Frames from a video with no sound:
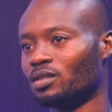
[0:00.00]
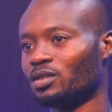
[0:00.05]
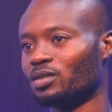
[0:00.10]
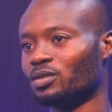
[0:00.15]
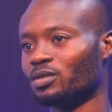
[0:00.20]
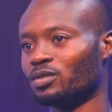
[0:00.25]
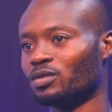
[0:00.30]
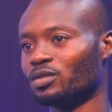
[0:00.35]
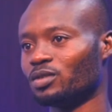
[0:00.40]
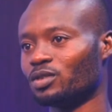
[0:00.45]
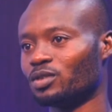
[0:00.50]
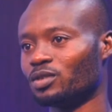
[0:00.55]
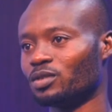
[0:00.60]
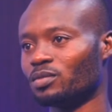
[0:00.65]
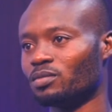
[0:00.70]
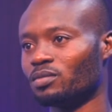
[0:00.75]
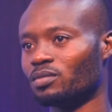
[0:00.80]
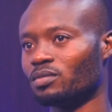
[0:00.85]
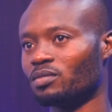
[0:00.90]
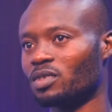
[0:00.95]
You know,
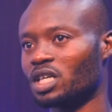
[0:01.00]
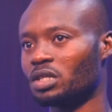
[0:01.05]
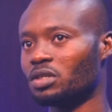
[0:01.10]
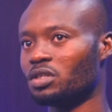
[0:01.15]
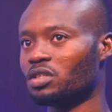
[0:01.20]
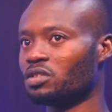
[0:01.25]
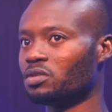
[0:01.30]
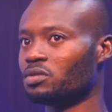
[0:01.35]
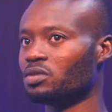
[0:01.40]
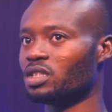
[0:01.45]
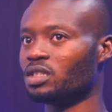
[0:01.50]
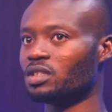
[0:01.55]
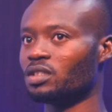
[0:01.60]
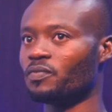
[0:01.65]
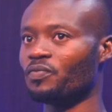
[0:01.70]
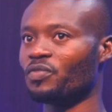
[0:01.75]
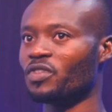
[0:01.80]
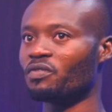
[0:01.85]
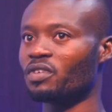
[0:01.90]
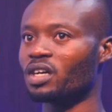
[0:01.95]
so by God's grace,
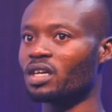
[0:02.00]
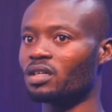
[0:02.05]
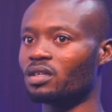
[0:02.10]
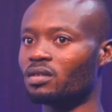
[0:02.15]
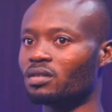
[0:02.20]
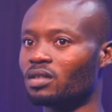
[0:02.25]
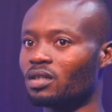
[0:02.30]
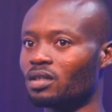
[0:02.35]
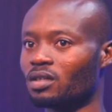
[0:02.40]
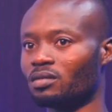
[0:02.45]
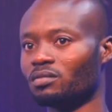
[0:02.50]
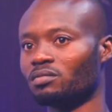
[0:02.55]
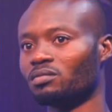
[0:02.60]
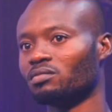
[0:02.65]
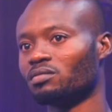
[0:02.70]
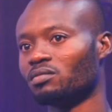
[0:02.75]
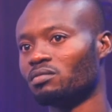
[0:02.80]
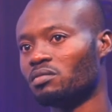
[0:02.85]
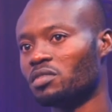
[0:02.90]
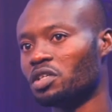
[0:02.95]
if I
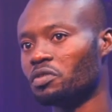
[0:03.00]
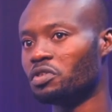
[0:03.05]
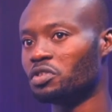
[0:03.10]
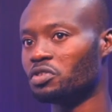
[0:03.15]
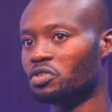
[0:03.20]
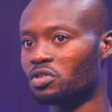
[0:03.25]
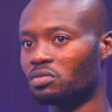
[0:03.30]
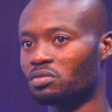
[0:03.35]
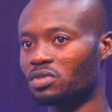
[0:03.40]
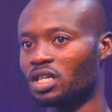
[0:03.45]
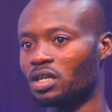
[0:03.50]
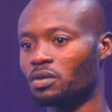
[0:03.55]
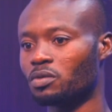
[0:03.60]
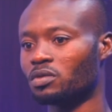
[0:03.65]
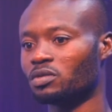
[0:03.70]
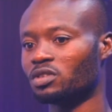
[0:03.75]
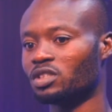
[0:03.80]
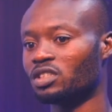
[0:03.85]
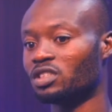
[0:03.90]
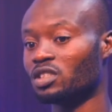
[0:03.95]
may resume that
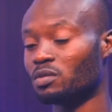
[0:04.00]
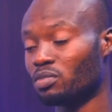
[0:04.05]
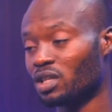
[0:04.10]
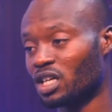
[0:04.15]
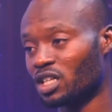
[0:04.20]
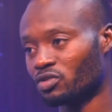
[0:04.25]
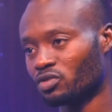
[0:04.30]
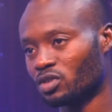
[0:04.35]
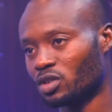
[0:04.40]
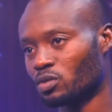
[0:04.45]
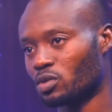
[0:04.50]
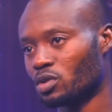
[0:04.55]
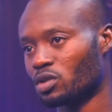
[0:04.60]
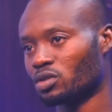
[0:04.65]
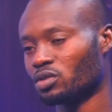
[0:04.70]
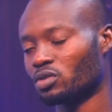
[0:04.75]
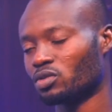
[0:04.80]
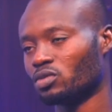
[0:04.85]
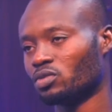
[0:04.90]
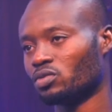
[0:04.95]
one, it's a plastering work
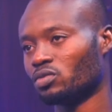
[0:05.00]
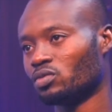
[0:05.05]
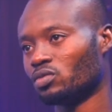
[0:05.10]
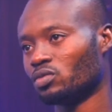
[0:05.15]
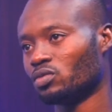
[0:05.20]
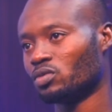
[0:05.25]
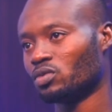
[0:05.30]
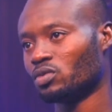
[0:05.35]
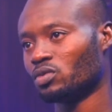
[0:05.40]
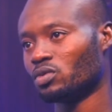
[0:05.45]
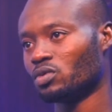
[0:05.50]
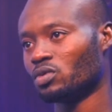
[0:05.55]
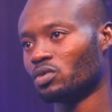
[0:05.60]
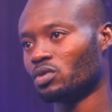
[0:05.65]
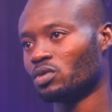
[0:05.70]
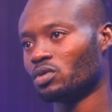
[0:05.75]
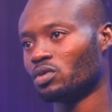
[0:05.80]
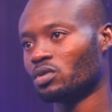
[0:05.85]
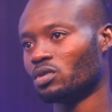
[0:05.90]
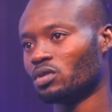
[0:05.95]
too.
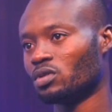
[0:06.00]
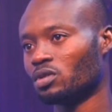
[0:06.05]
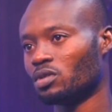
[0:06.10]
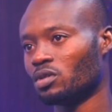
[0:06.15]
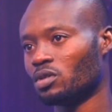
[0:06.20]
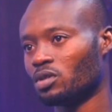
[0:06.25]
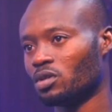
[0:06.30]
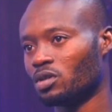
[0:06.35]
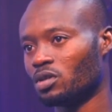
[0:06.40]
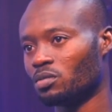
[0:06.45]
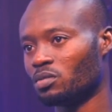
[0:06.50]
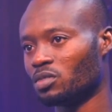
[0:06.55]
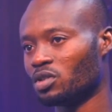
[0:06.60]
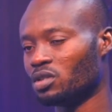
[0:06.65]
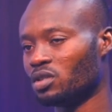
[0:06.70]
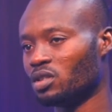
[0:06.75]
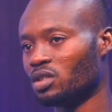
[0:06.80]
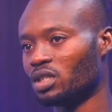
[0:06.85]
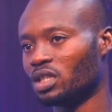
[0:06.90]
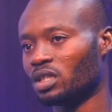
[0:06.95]
On
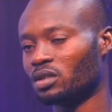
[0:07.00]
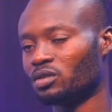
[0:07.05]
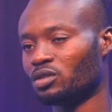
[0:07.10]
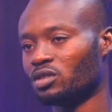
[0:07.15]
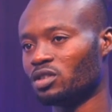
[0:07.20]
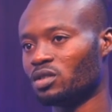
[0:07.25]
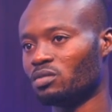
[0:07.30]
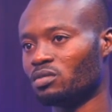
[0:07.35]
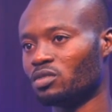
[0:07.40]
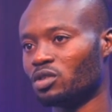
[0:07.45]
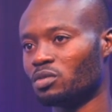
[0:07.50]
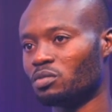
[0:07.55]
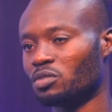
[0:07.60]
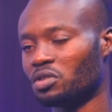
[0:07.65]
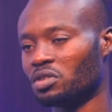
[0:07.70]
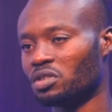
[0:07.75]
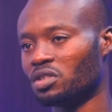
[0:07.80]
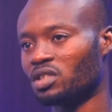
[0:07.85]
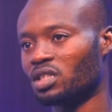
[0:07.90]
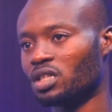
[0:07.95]
Monday, I told him on
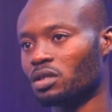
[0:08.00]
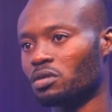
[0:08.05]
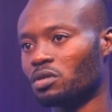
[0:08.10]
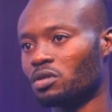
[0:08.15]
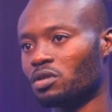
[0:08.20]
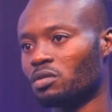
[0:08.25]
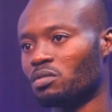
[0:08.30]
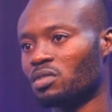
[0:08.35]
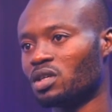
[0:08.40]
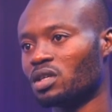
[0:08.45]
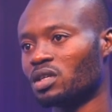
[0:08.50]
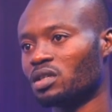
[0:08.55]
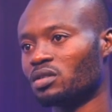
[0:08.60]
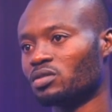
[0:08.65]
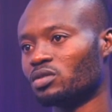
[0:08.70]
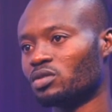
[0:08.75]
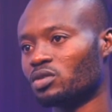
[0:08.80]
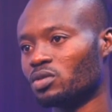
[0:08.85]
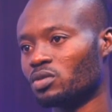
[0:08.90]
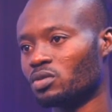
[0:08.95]
Monday I will come
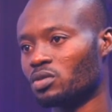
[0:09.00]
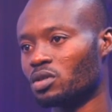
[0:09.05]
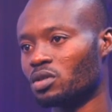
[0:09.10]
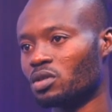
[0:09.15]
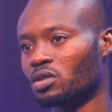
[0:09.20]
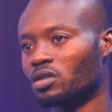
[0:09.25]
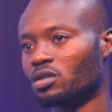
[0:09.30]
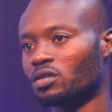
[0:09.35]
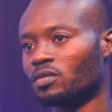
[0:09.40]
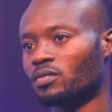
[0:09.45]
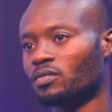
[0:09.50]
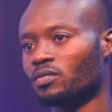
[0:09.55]
around to work.